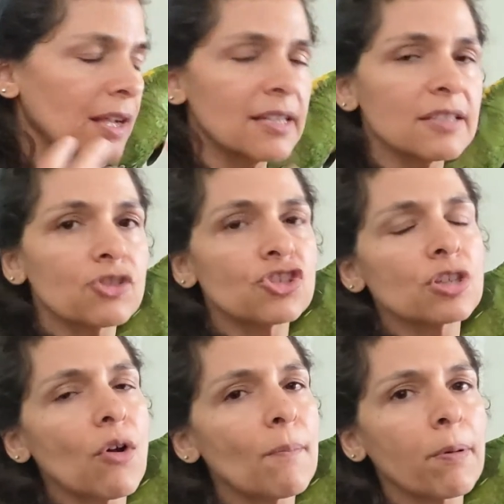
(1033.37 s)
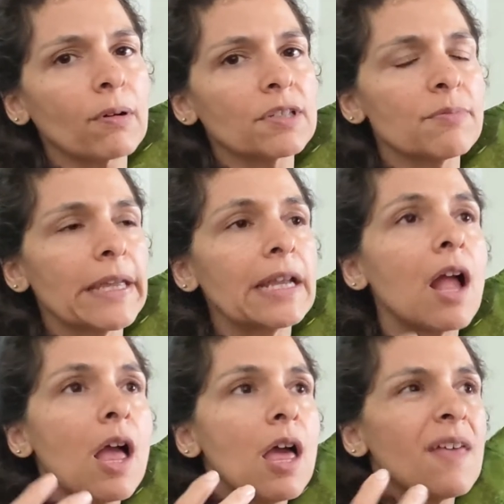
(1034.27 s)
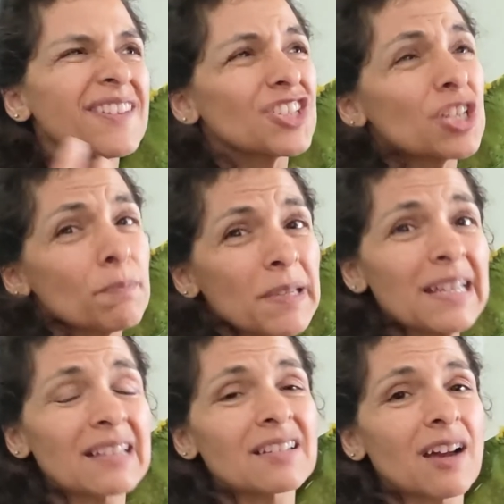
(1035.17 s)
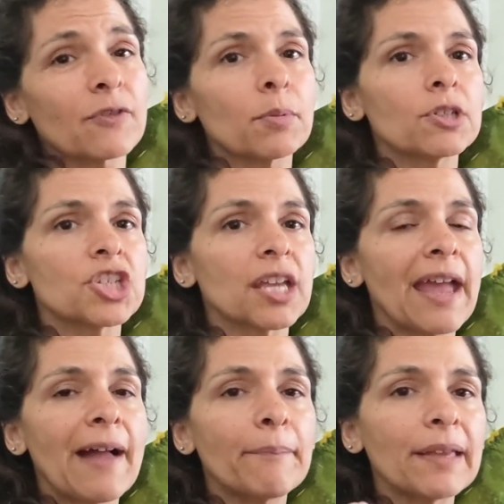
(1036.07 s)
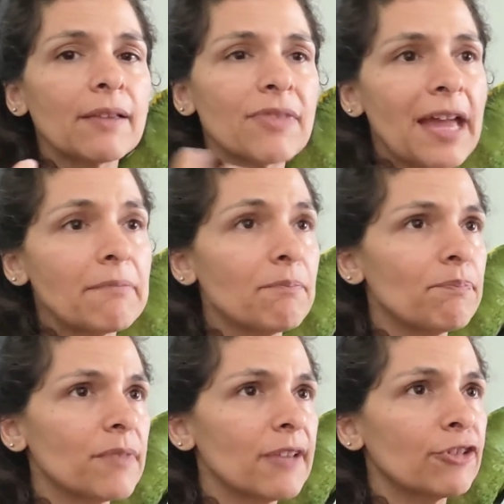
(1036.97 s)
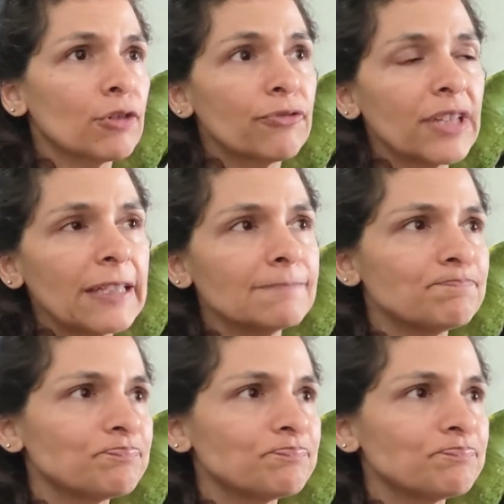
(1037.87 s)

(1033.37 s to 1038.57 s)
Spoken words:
because it's so important to me that she be as comfortable as she can be, that if her feet